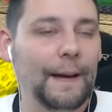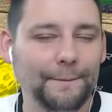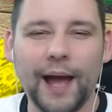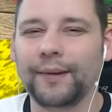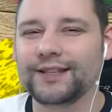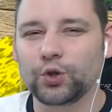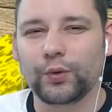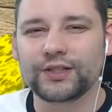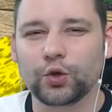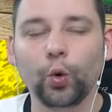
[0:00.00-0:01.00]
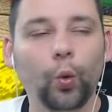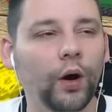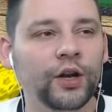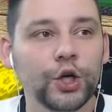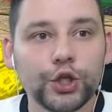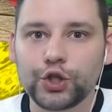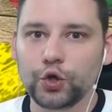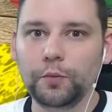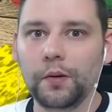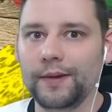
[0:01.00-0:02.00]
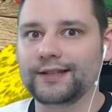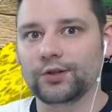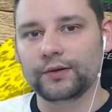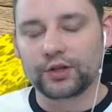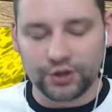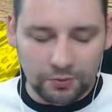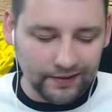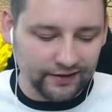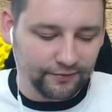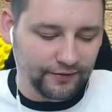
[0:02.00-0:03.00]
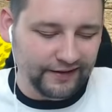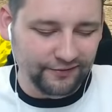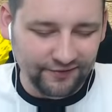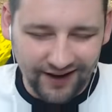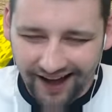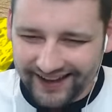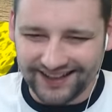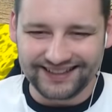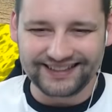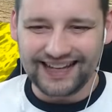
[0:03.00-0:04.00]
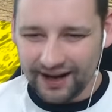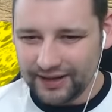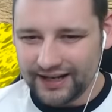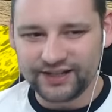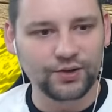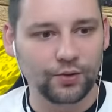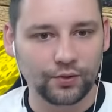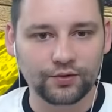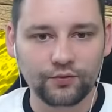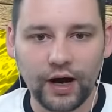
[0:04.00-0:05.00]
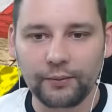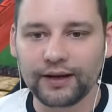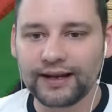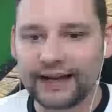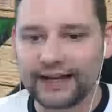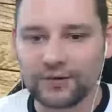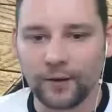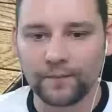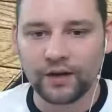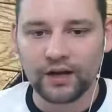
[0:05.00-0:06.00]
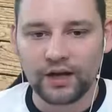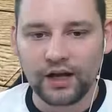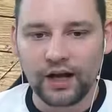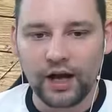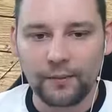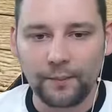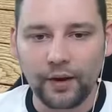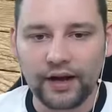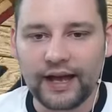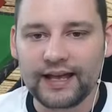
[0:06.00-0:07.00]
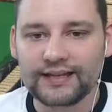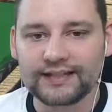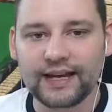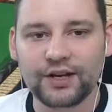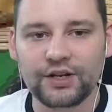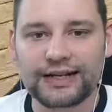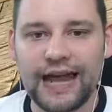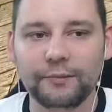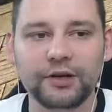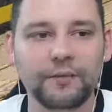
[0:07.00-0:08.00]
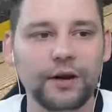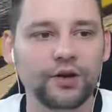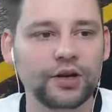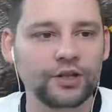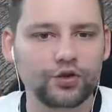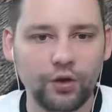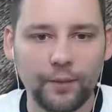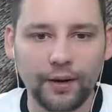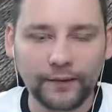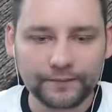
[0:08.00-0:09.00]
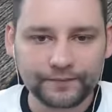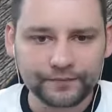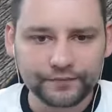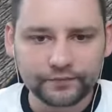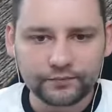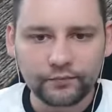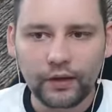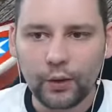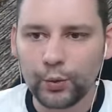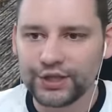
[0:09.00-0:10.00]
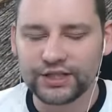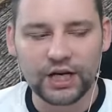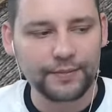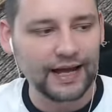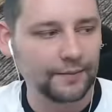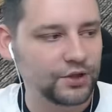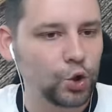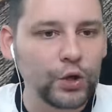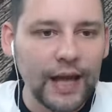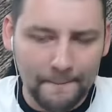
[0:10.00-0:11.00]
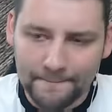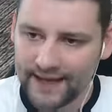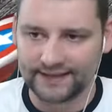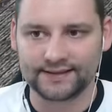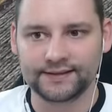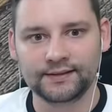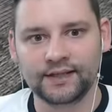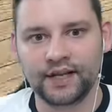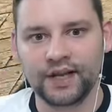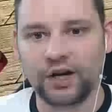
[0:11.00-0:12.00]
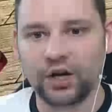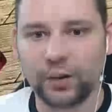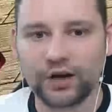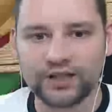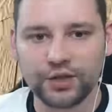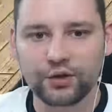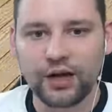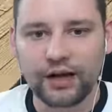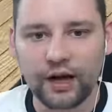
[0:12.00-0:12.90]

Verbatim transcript: Batman's always a cool one. Superman can freaking fly. Damn it, dude! Right, we're gonna get this one. Buy a second Captain American dropper, which is going to be absolutely amazing. Look, we got two.